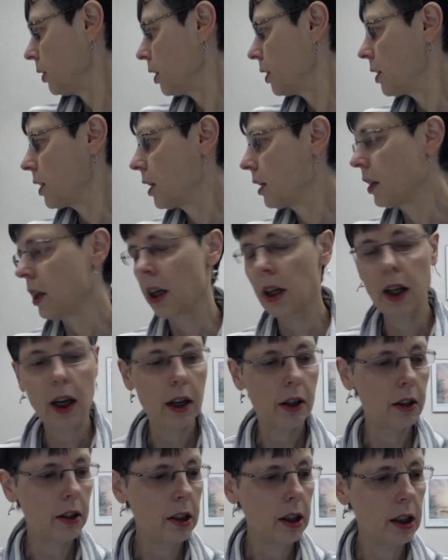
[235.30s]
Cynthia
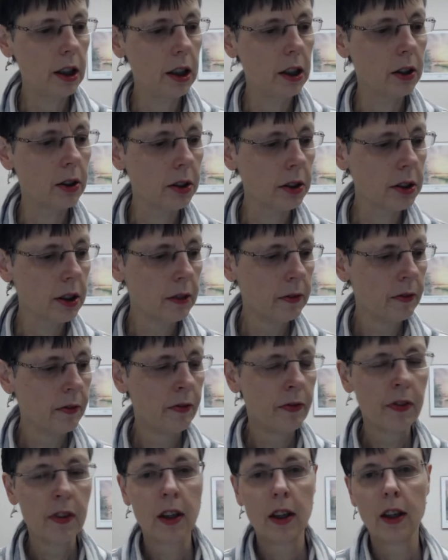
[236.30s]
Harrod-Eagles.
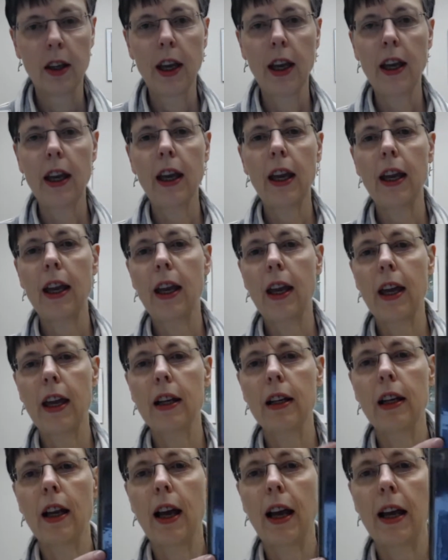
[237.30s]

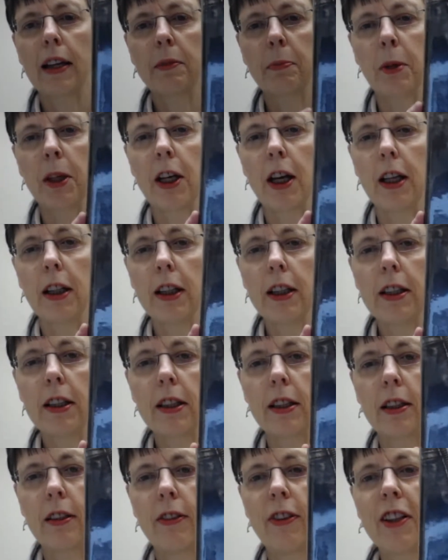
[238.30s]
And last but not
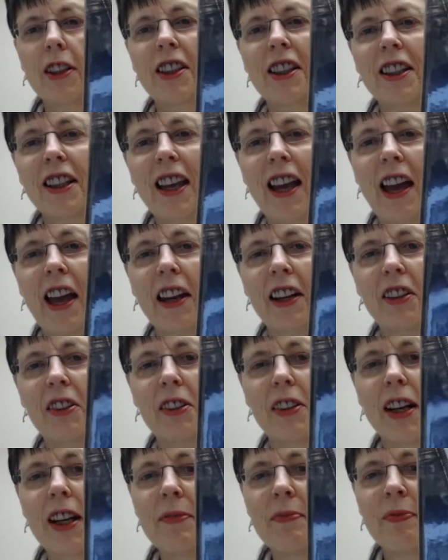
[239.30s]
least, in the fiction
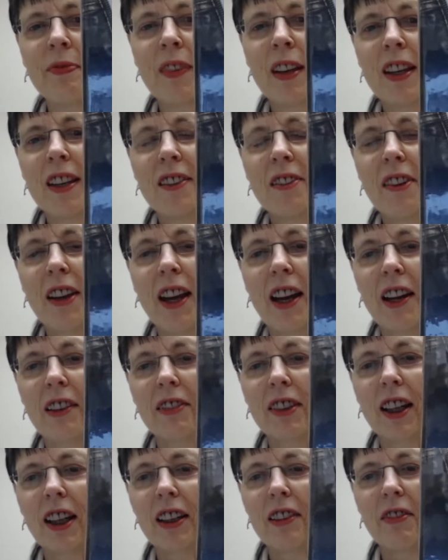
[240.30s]
category, we
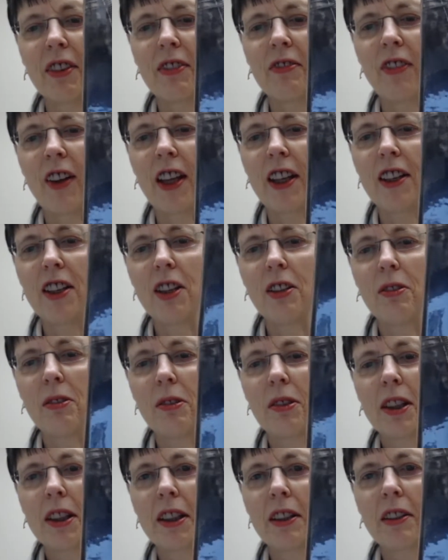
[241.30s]
have kind of a fun
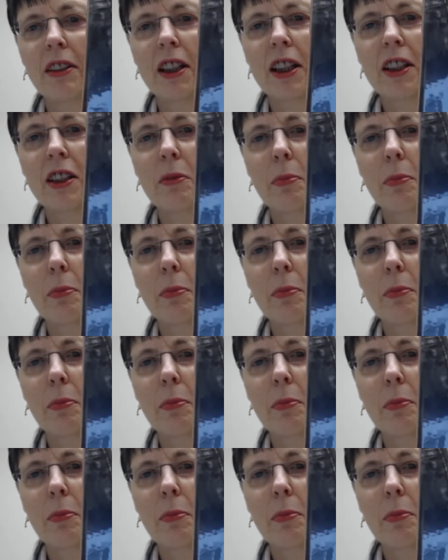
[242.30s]
new series